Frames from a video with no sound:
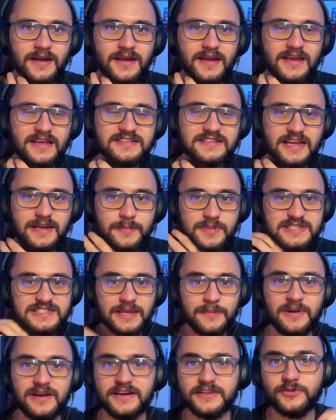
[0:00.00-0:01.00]
it's gonna be
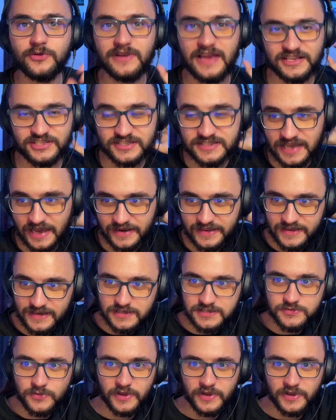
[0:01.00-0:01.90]
similar to Legends Arceus,